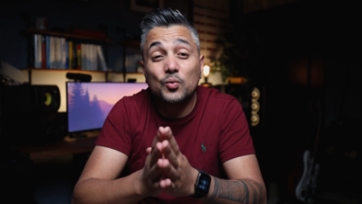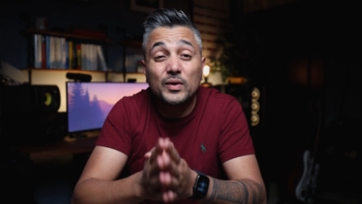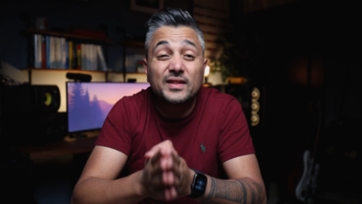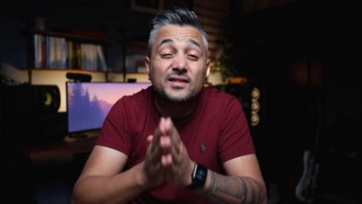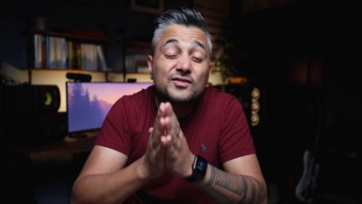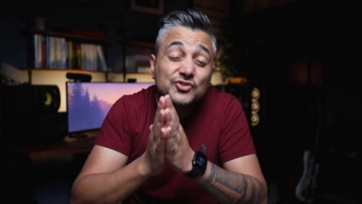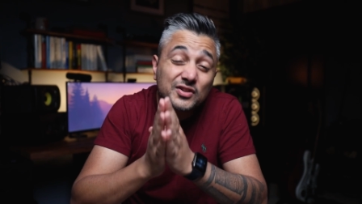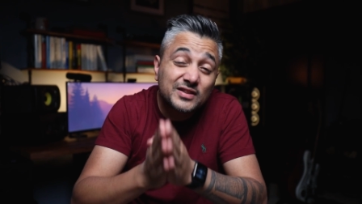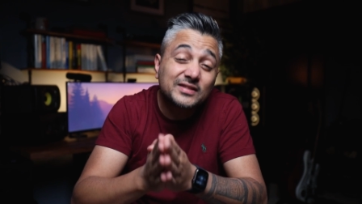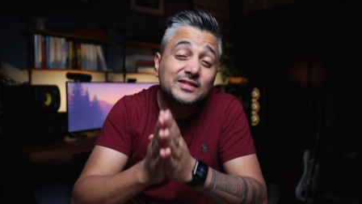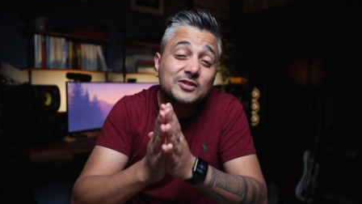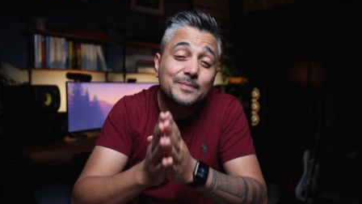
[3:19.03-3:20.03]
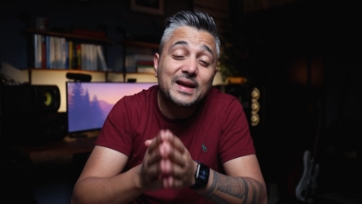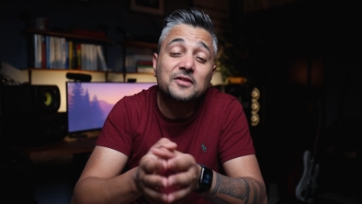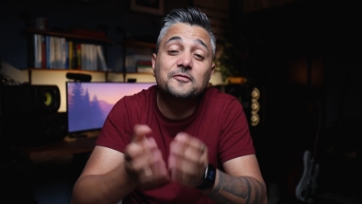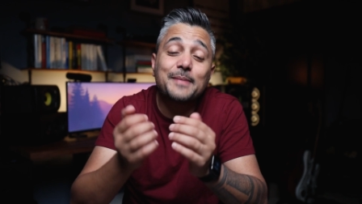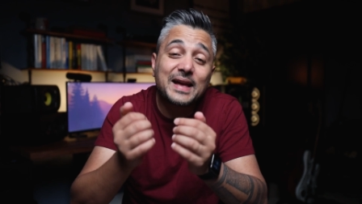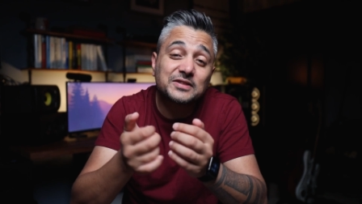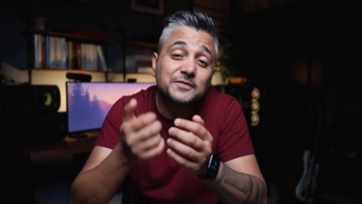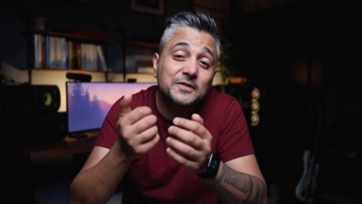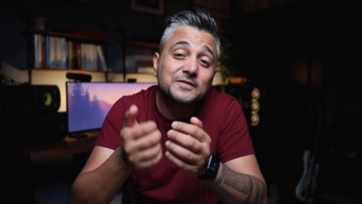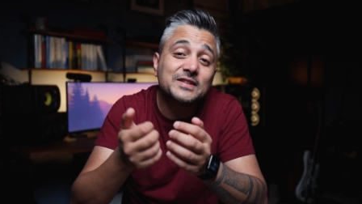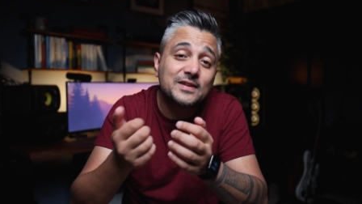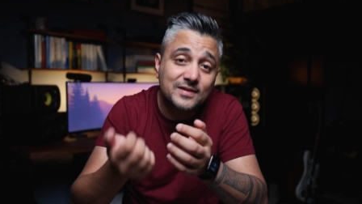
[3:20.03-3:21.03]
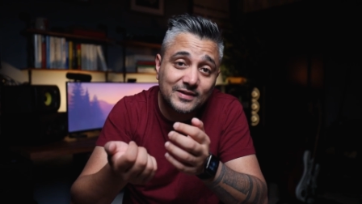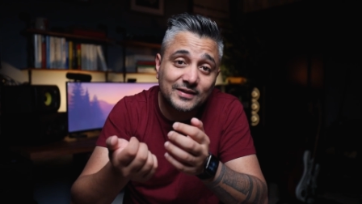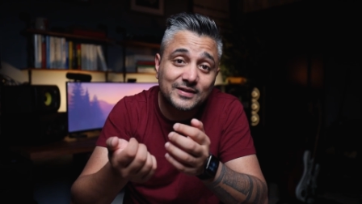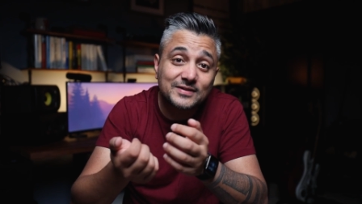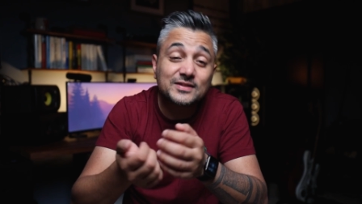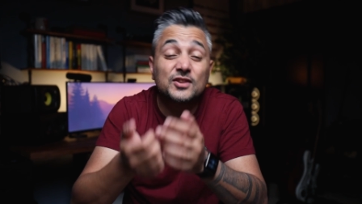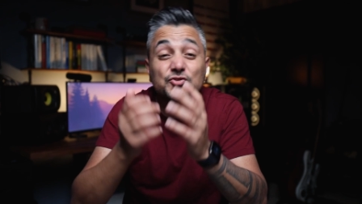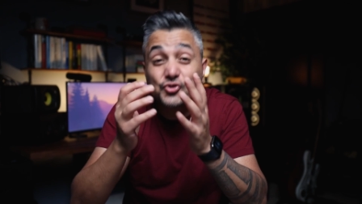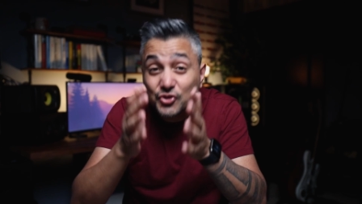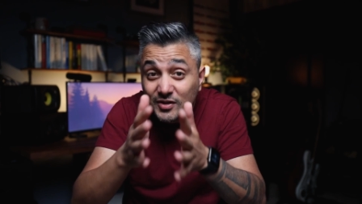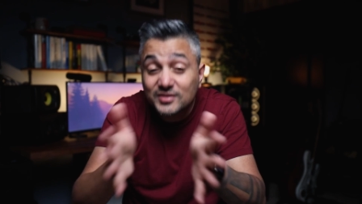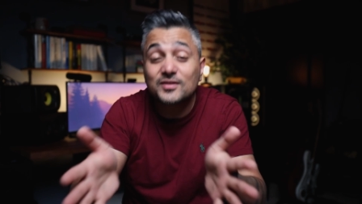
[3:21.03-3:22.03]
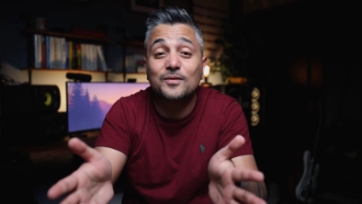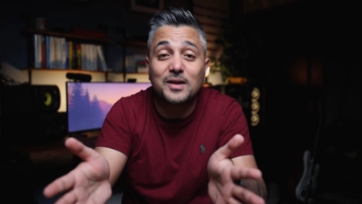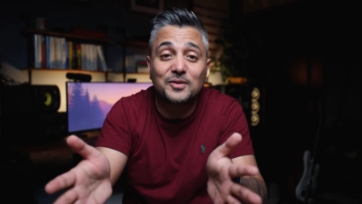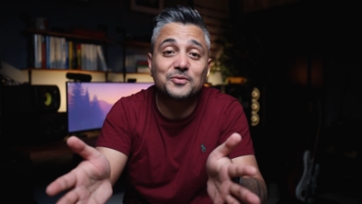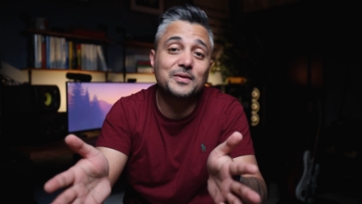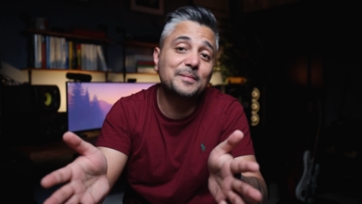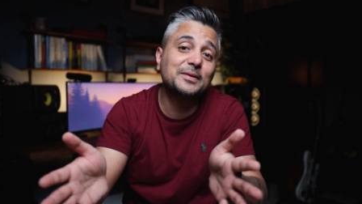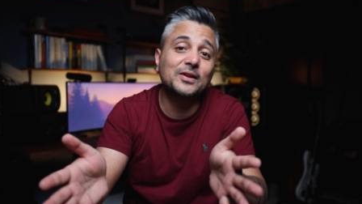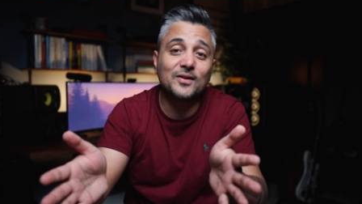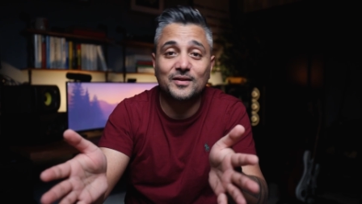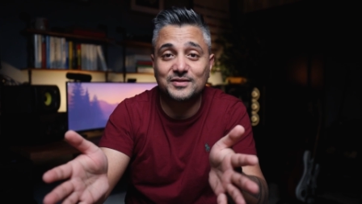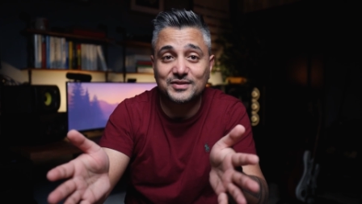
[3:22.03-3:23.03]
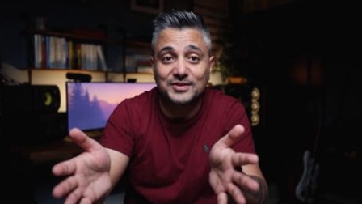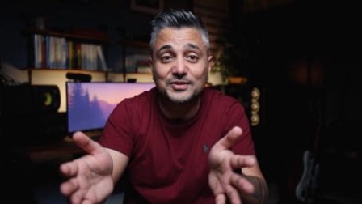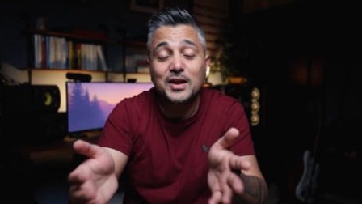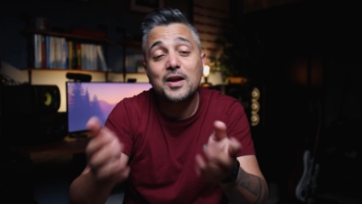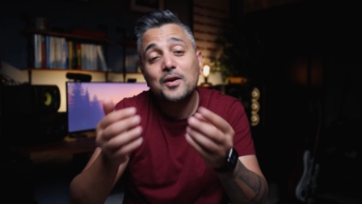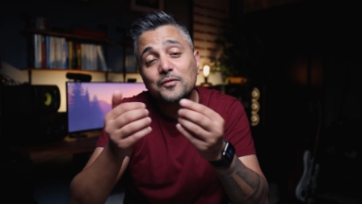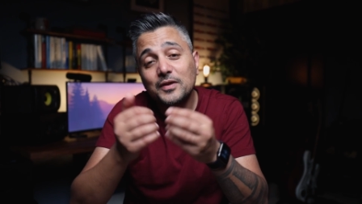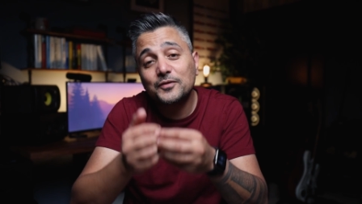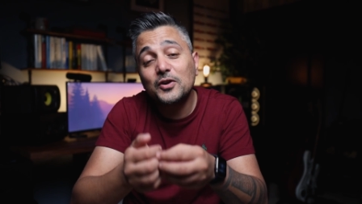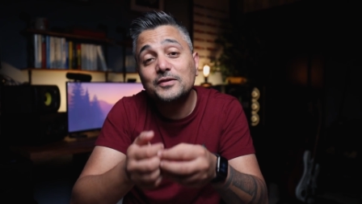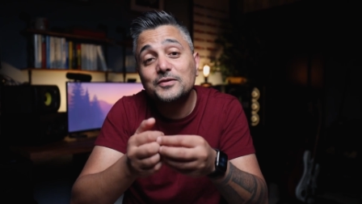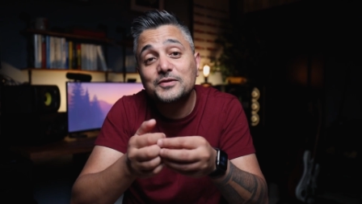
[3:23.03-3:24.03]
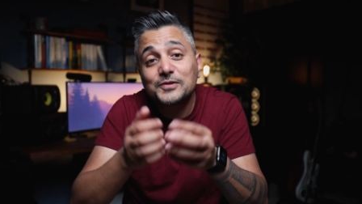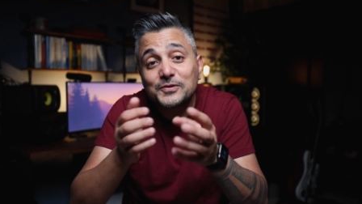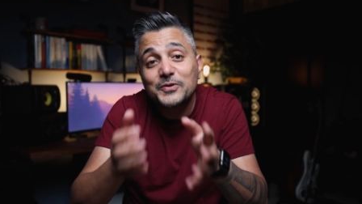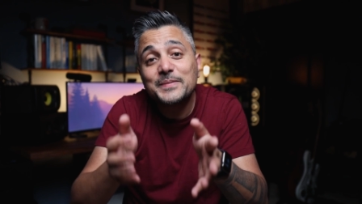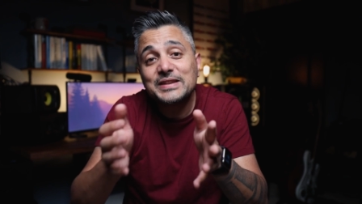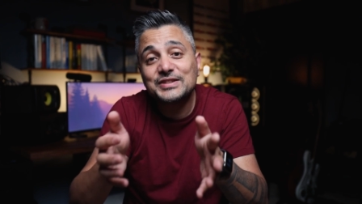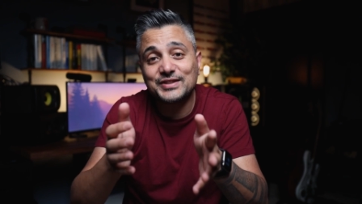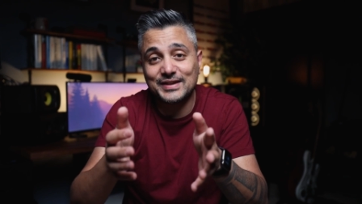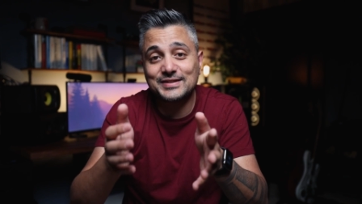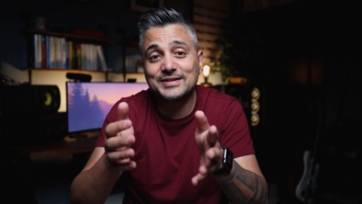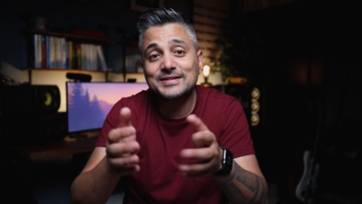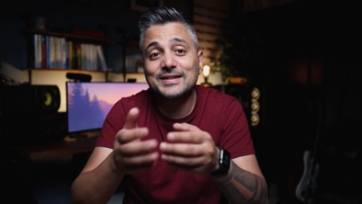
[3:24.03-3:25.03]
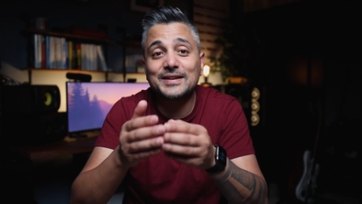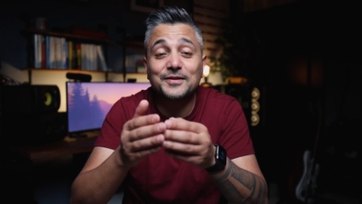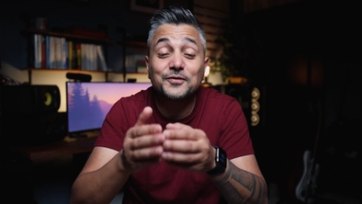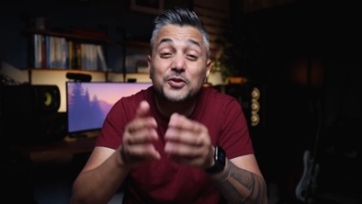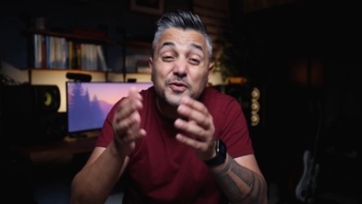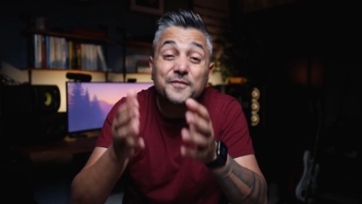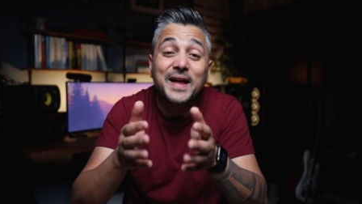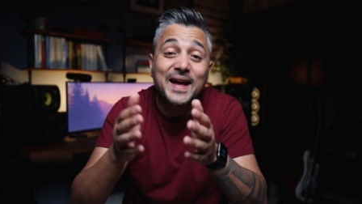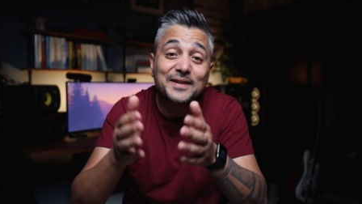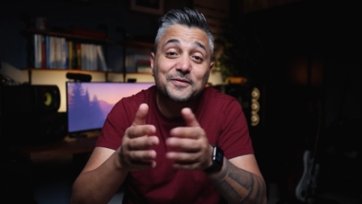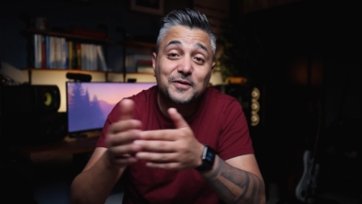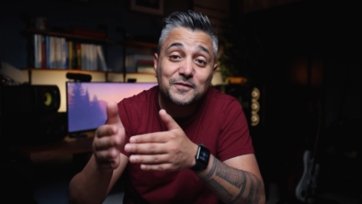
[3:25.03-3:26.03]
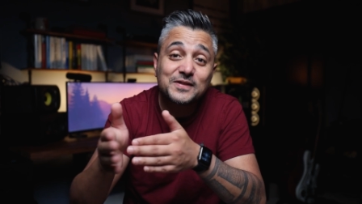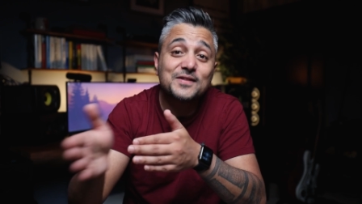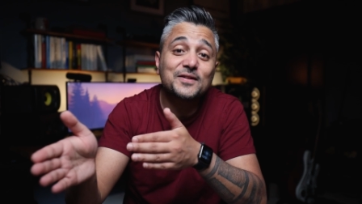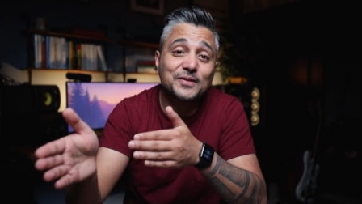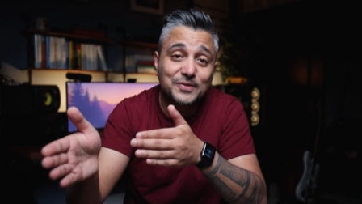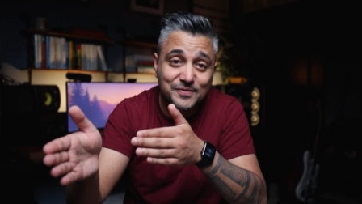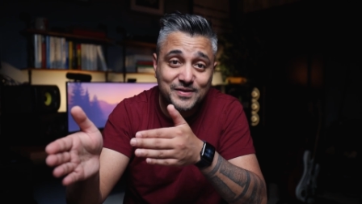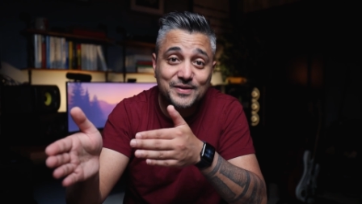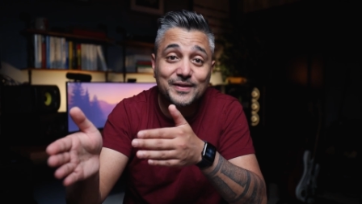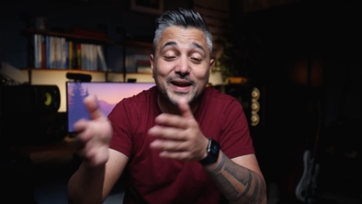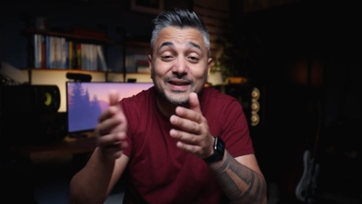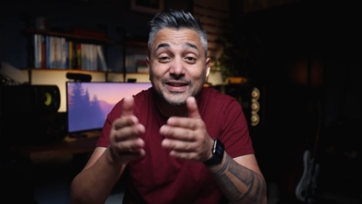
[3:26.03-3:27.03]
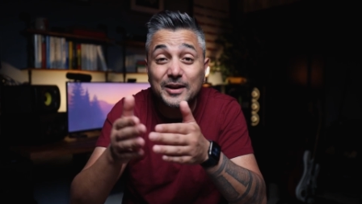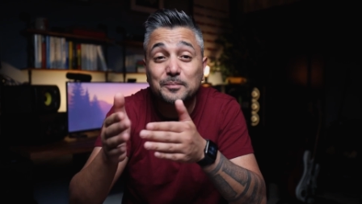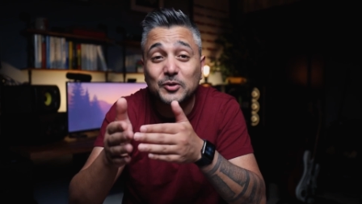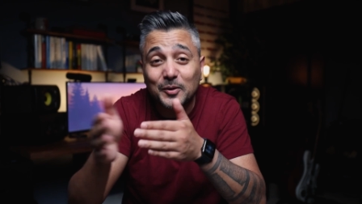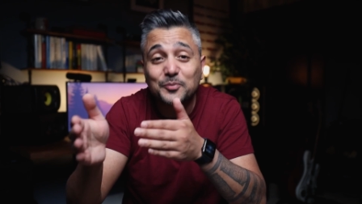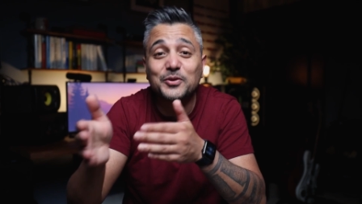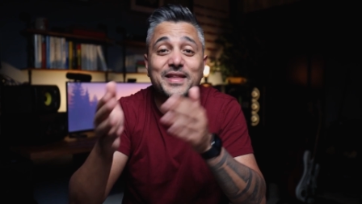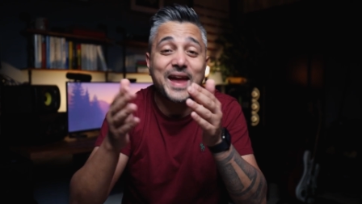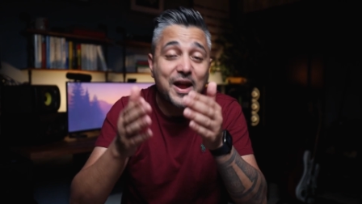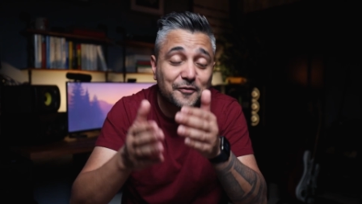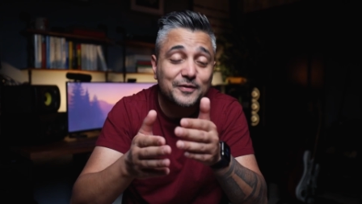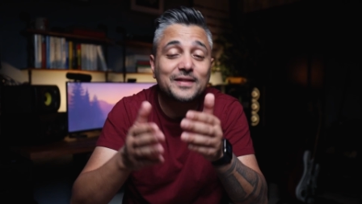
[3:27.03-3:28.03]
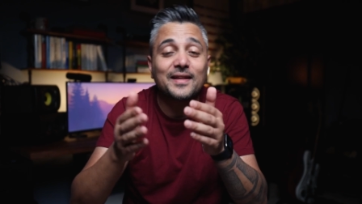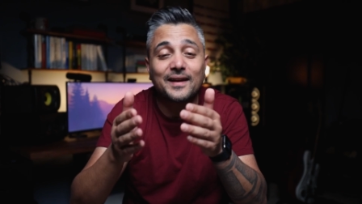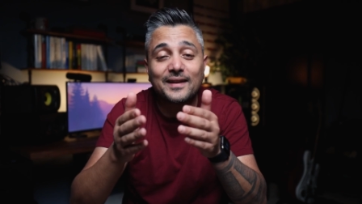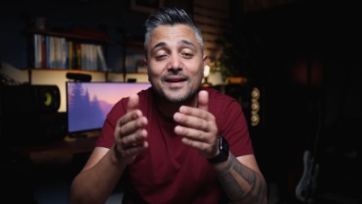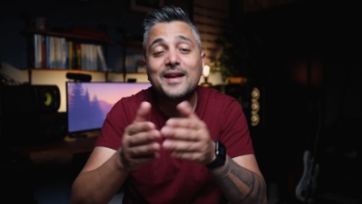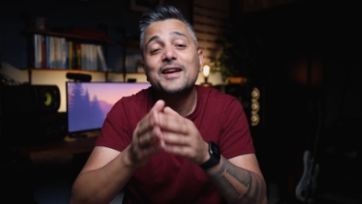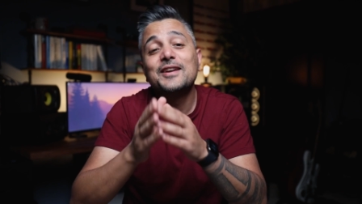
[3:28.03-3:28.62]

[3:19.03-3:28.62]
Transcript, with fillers: within just the span of past 15 years, just around web technologies. We have gone through so many changes that if you've had a 15 year career and kept up with everything,